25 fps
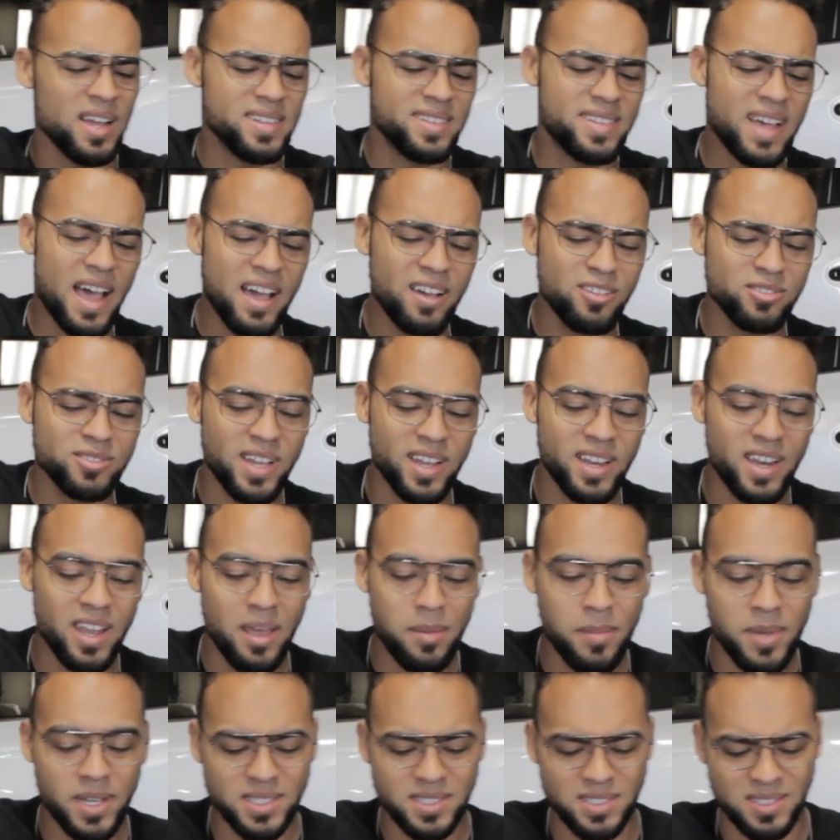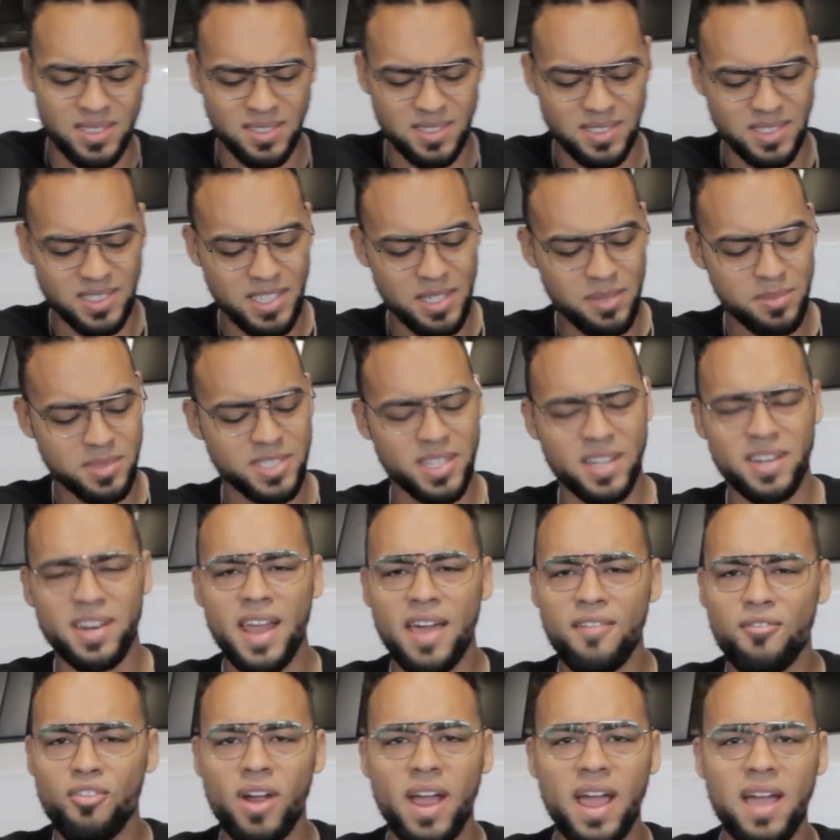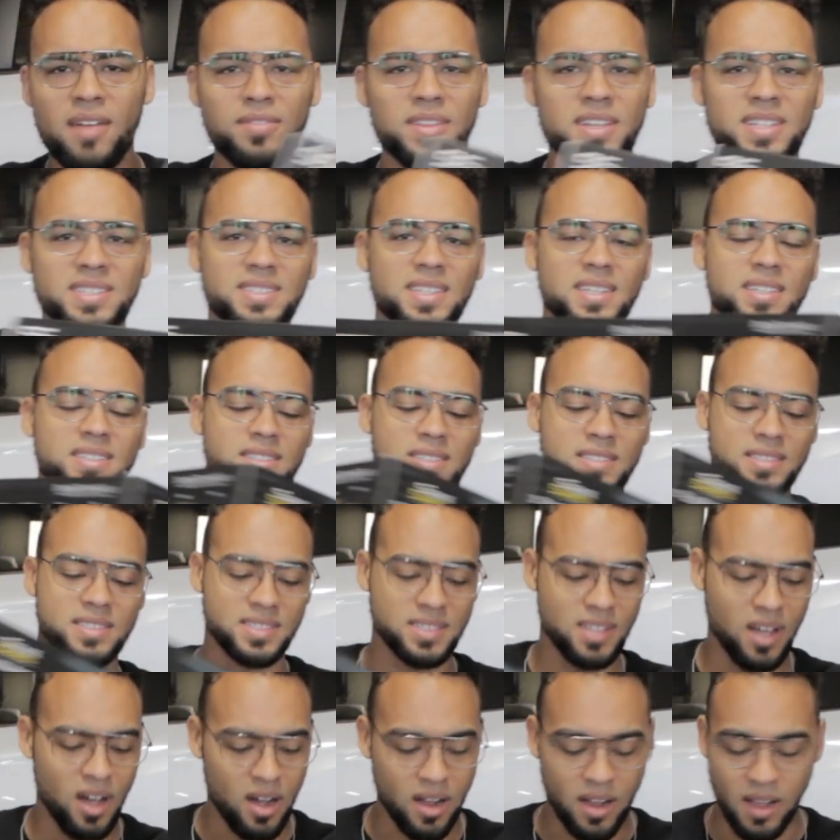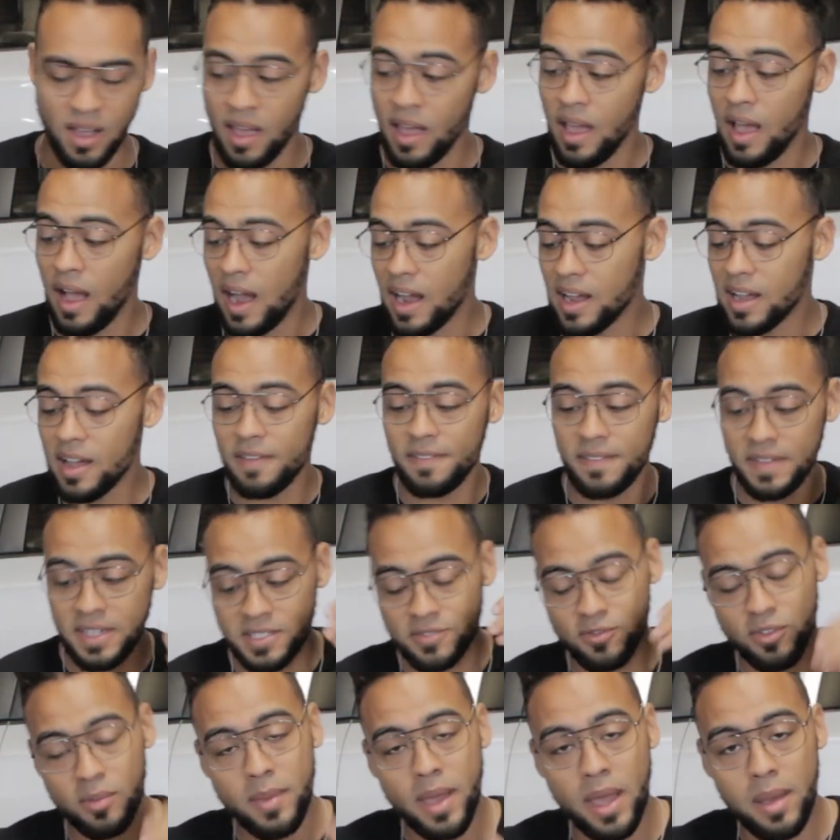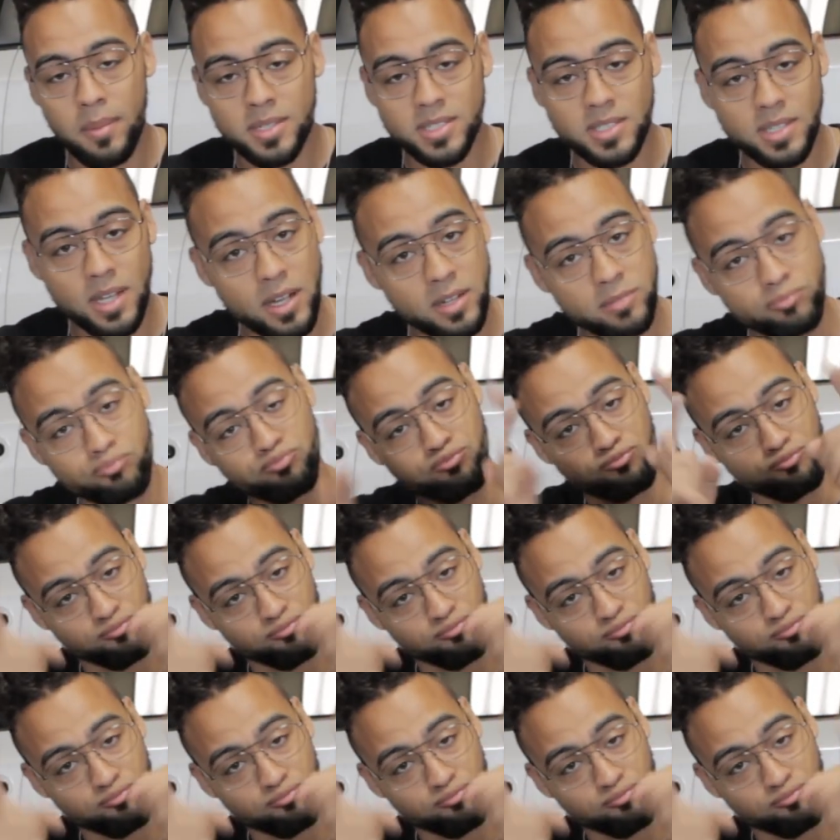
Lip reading: Diode Dynamics seems to never have these things in stock. I got these from Amazon,